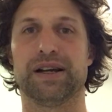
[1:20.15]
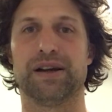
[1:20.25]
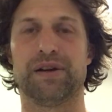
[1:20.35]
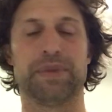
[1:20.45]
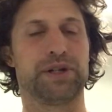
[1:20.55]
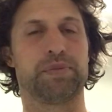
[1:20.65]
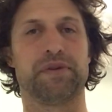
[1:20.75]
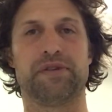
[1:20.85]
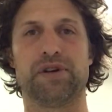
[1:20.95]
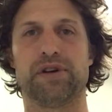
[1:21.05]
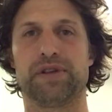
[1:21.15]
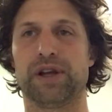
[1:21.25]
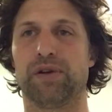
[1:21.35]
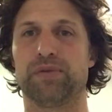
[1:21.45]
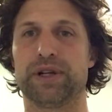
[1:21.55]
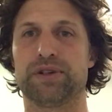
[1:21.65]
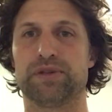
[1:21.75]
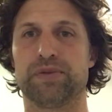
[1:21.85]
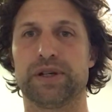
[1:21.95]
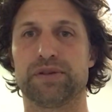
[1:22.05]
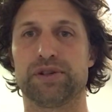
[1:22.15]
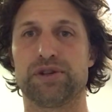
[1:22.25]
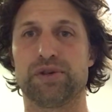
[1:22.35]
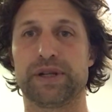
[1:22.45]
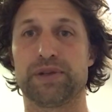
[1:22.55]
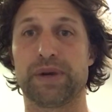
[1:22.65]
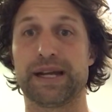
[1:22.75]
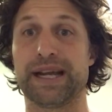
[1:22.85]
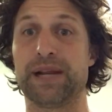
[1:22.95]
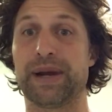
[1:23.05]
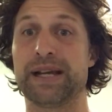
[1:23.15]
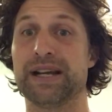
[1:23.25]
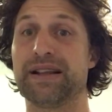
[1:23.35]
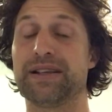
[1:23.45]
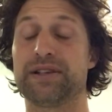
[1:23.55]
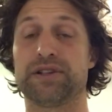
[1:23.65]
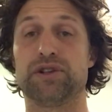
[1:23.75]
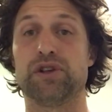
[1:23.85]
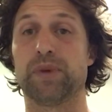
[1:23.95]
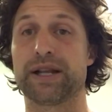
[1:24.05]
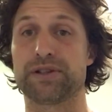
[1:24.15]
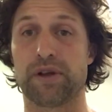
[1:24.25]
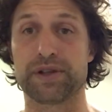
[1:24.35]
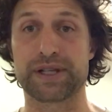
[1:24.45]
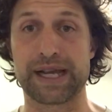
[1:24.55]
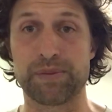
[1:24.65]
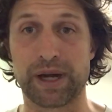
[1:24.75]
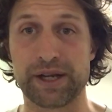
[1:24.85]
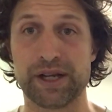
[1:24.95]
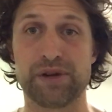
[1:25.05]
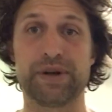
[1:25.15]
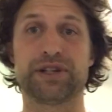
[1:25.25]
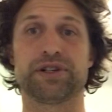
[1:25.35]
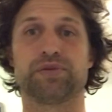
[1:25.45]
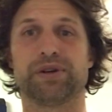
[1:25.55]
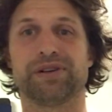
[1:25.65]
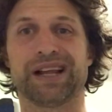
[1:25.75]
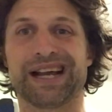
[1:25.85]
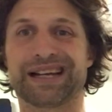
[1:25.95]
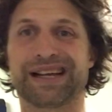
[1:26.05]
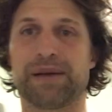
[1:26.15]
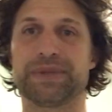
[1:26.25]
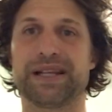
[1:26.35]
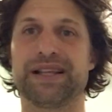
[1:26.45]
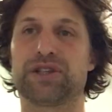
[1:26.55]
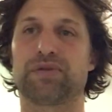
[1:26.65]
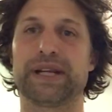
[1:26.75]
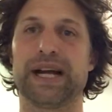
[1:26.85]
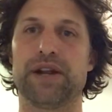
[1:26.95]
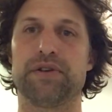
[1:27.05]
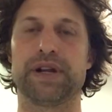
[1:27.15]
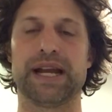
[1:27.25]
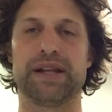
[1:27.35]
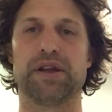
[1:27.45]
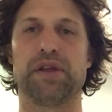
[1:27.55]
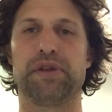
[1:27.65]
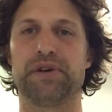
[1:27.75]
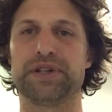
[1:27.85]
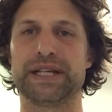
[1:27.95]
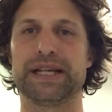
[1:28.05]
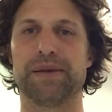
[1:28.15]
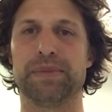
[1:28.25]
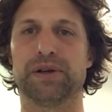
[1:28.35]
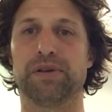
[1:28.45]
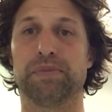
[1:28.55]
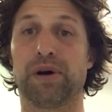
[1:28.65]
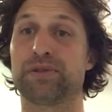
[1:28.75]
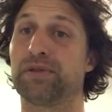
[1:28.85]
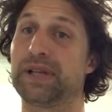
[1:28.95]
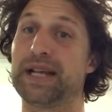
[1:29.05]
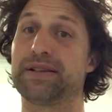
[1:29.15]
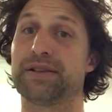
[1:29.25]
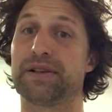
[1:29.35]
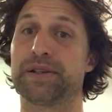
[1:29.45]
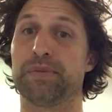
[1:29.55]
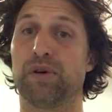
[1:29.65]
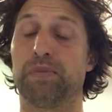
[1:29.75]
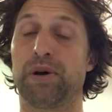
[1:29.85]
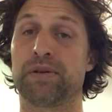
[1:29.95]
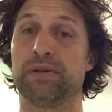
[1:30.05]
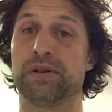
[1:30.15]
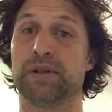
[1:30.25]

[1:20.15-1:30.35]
I'd much prefer the old Reschs Real to Tooheys Red. Anyway, this is a new one. It's not the same one. Reschs Real Lager. It comes in this 330ml bottle. Yes, it's a small bottle.